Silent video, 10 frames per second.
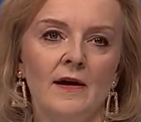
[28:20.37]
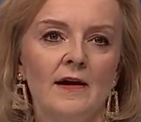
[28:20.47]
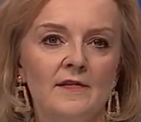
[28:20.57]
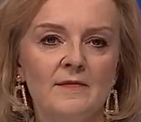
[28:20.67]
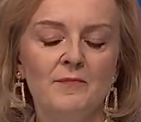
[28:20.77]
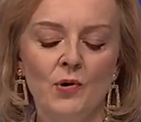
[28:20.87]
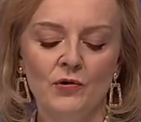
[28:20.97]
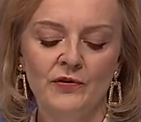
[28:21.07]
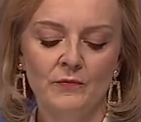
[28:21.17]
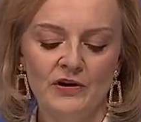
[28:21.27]
It's
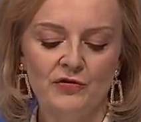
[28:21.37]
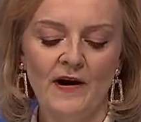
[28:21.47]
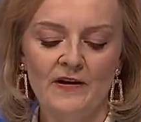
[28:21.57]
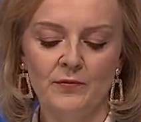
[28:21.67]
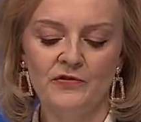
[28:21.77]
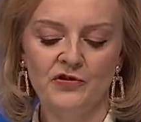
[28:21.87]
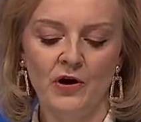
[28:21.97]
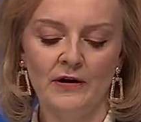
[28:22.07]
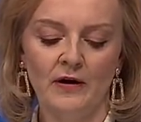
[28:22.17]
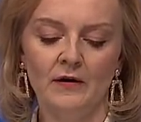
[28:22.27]
important we trade with
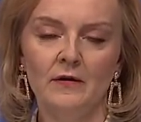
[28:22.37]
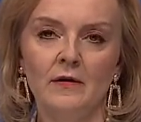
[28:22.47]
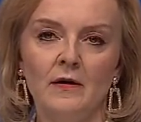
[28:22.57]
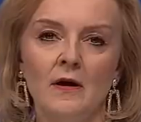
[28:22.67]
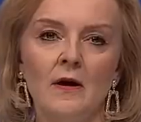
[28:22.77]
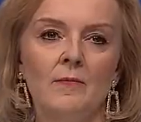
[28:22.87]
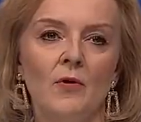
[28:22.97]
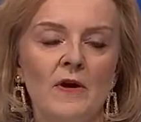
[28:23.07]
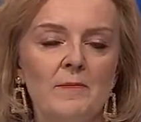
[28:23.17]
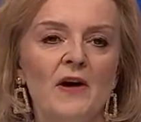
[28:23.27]
China,
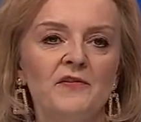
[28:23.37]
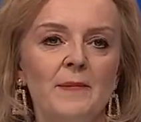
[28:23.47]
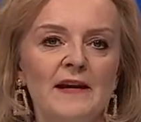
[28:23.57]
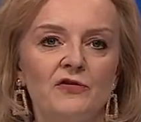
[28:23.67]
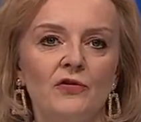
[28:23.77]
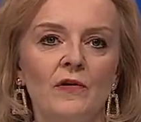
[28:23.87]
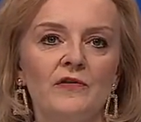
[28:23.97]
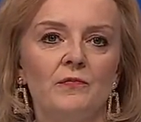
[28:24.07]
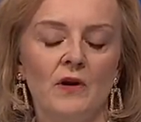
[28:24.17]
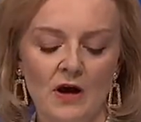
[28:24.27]
but we must make sure
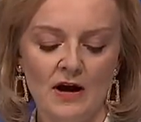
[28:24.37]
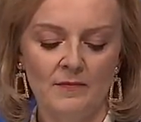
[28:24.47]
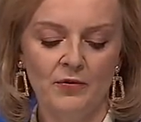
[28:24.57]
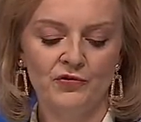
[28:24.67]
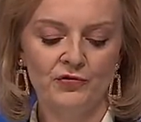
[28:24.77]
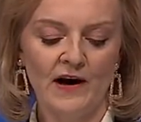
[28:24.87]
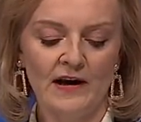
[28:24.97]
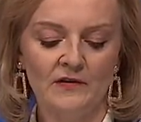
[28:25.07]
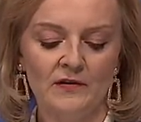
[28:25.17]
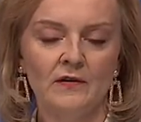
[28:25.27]
it's reliable
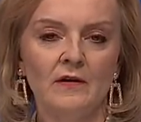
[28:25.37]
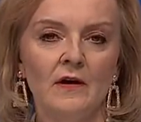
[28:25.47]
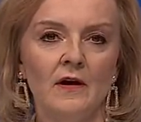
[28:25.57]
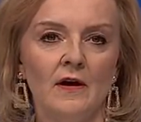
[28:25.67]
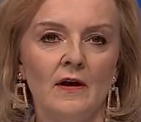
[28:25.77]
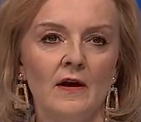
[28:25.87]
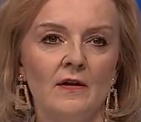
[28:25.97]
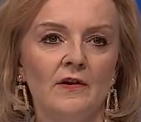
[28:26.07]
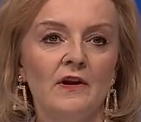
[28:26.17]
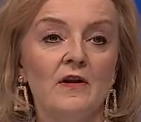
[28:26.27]
trade,
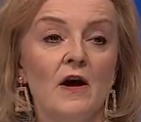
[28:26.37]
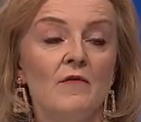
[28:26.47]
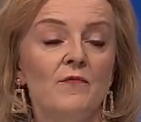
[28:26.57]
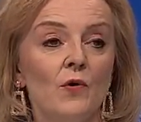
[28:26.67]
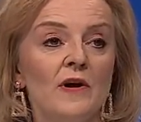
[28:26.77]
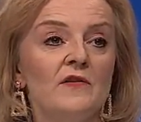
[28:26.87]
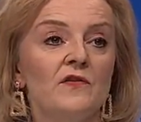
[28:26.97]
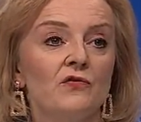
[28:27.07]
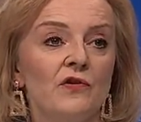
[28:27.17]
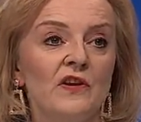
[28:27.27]
that it avoids
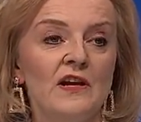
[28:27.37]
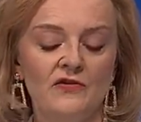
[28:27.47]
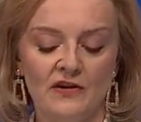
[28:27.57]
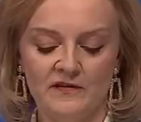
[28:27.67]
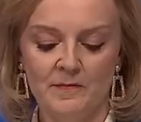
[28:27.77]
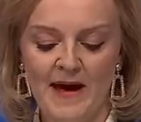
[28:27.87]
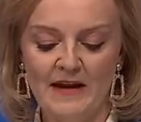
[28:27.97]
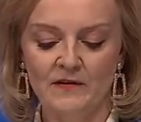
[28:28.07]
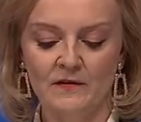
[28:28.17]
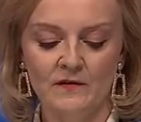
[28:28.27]
strategic
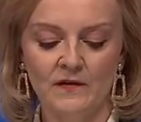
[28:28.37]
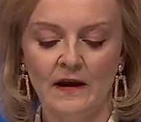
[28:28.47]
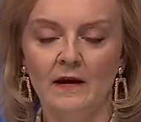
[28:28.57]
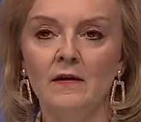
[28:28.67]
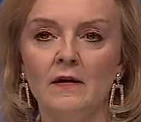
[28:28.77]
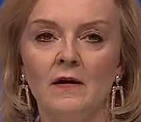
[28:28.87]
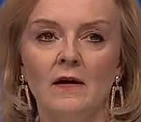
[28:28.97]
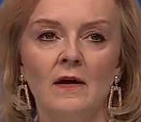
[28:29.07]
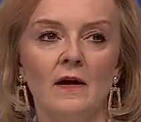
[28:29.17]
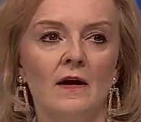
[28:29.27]
dependency,
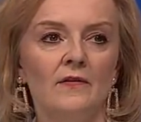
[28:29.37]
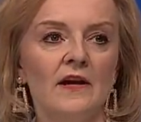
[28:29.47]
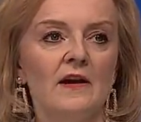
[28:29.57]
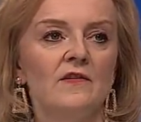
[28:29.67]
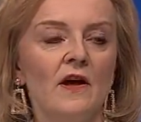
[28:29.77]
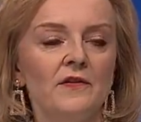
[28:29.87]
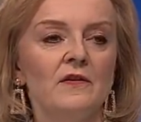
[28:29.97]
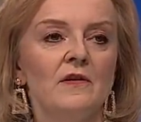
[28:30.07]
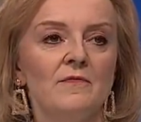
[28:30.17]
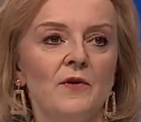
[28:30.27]
and that it
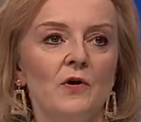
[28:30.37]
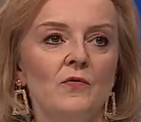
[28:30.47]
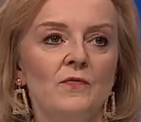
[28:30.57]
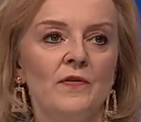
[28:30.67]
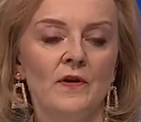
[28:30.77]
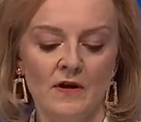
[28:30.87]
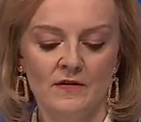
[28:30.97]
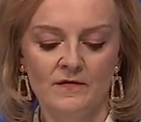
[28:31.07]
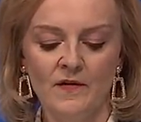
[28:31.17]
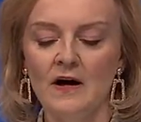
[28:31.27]
doesn't involve
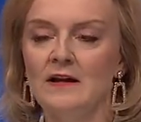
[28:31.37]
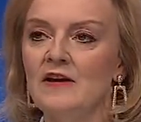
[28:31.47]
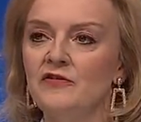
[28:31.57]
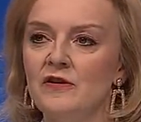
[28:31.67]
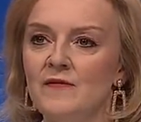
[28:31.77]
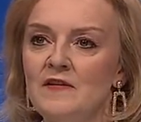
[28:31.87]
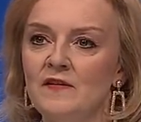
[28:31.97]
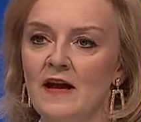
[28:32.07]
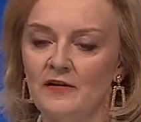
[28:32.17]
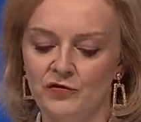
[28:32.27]
the violation of
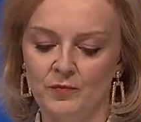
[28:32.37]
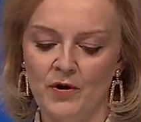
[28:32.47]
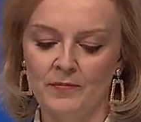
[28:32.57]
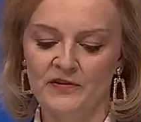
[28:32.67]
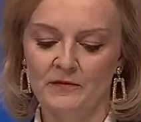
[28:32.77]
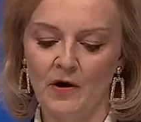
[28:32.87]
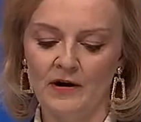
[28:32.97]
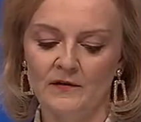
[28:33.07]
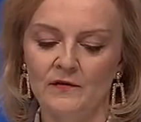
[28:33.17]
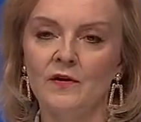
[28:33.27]
intellectual property
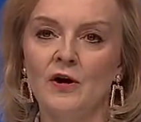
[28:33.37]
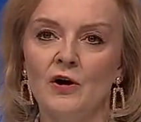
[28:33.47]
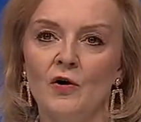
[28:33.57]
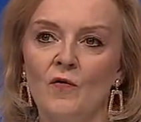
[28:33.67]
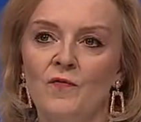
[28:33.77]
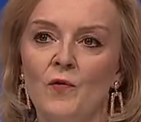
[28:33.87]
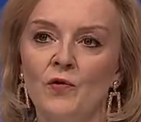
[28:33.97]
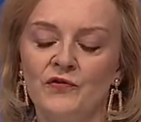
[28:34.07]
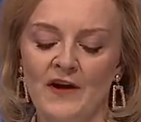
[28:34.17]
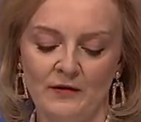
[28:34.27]
rights or
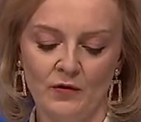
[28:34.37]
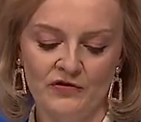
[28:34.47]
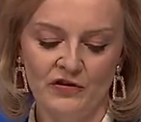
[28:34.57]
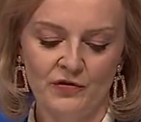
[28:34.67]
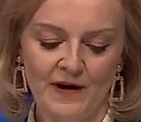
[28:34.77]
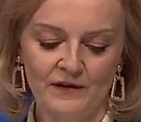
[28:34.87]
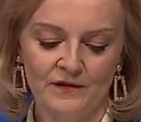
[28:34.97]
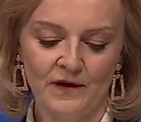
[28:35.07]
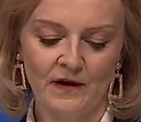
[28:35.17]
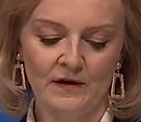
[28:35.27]
forced technology
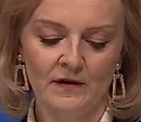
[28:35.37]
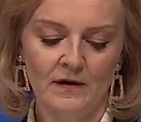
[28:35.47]
transfer.